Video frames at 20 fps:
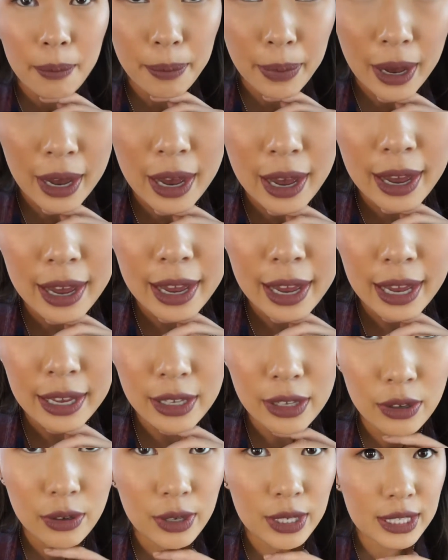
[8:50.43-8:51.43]
But
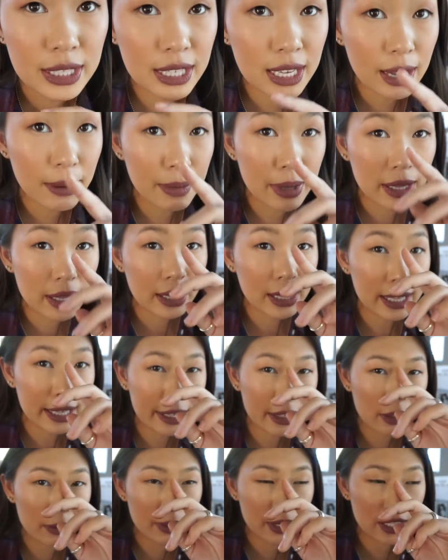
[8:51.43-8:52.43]
you can see I'm a
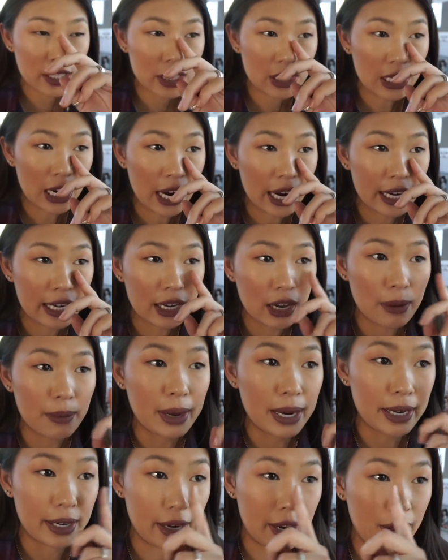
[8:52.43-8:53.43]
little bit shiny on
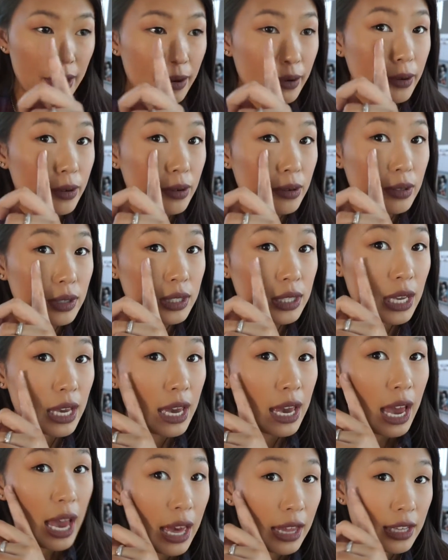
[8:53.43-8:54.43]
my nose,
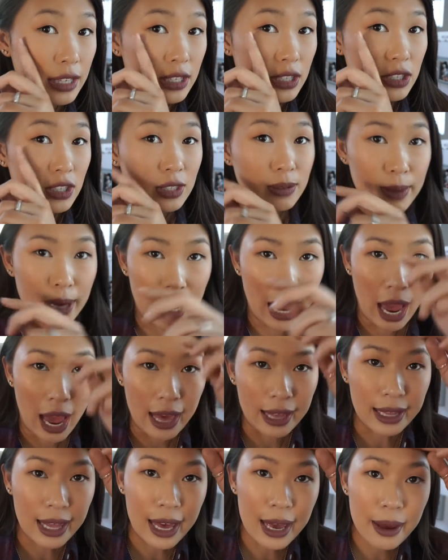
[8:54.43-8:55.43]
and this is just my
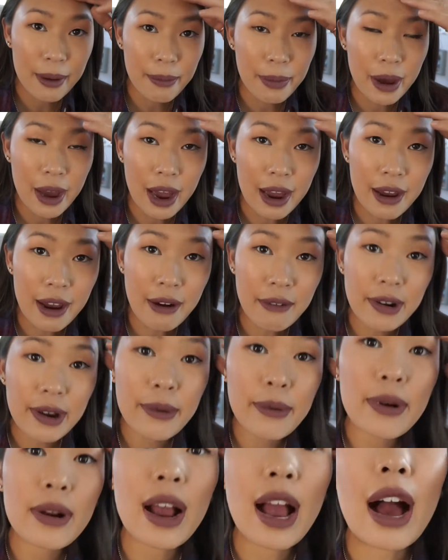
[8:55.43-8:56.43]
highlight, but
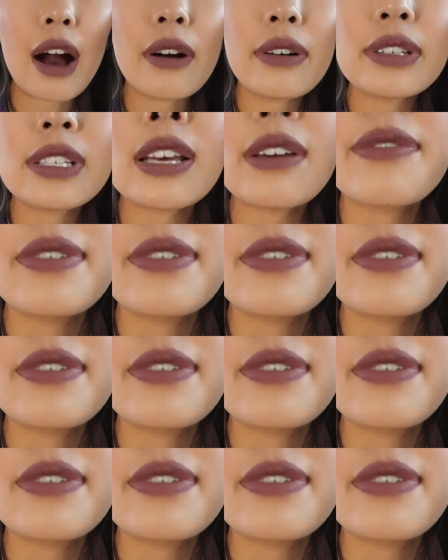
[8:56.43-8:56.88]
everywhere else I